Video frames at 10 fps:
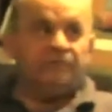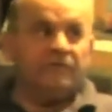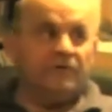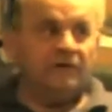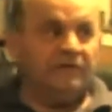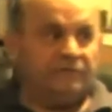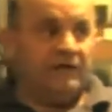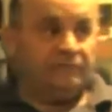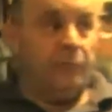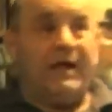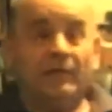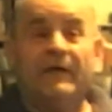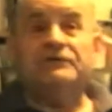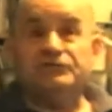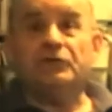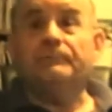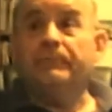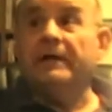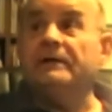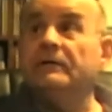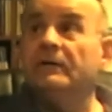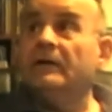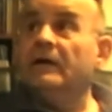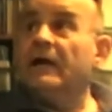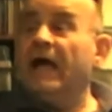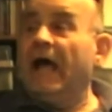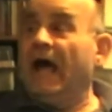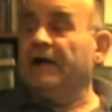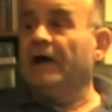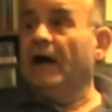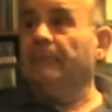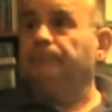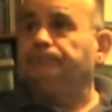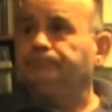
for the list, as well they should be. And